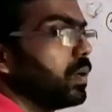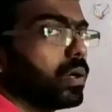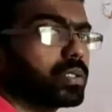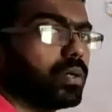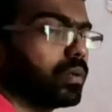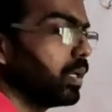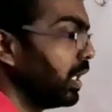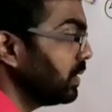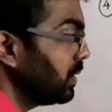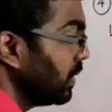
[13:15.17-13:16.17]
the whole square
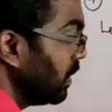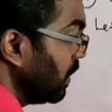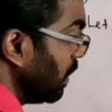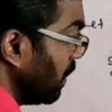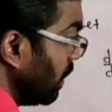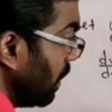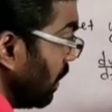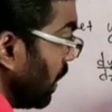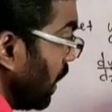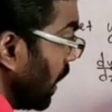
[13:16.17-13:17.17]
means
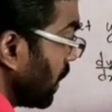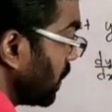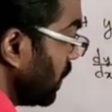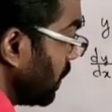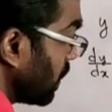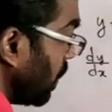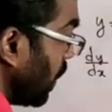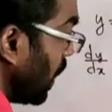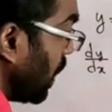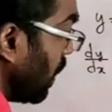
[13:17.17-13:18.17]
x
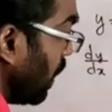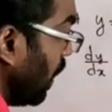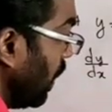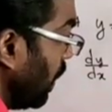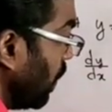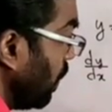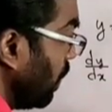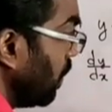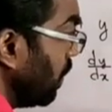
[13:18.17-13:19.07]
square into